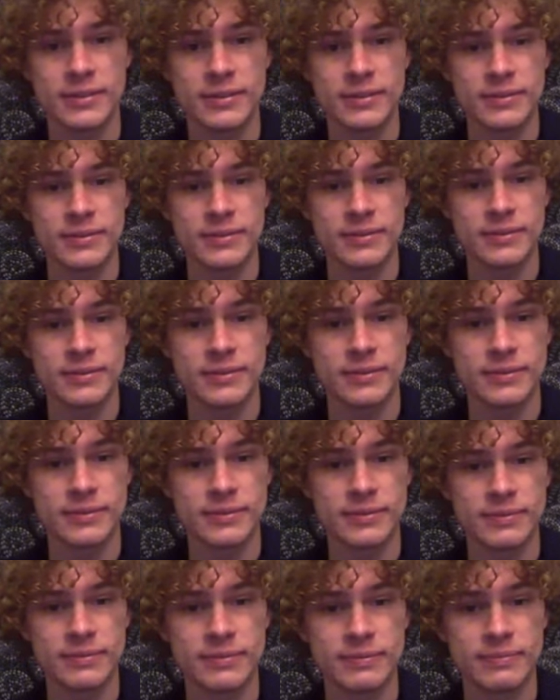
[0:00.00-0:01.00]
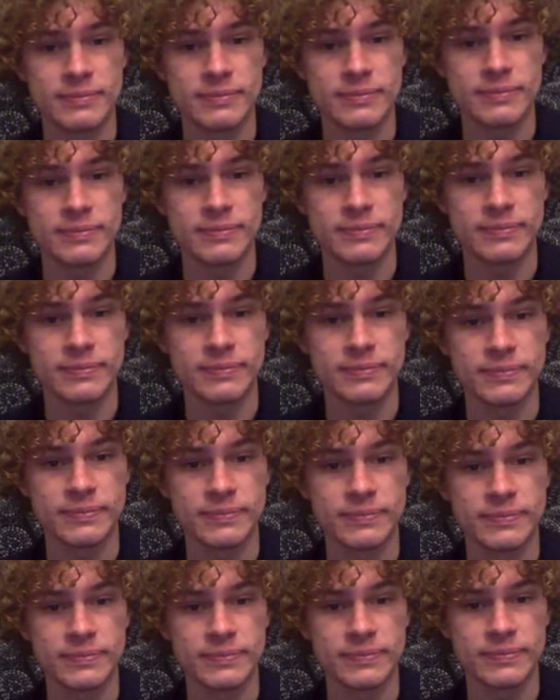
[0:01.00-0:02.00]

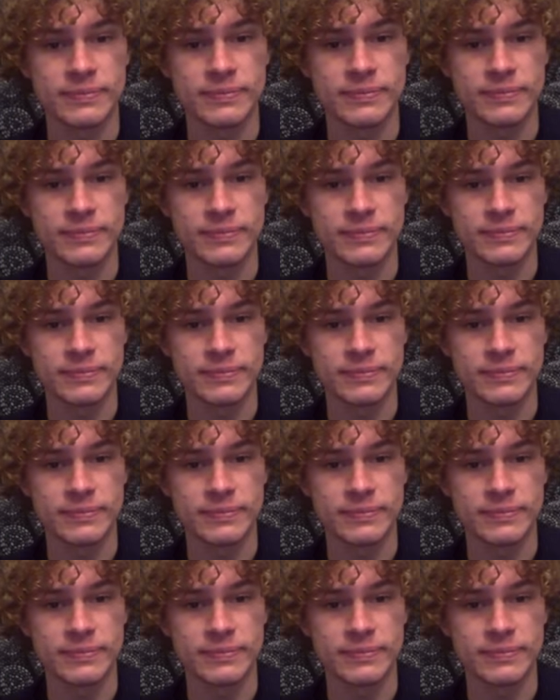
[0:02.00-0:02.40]
[no speech]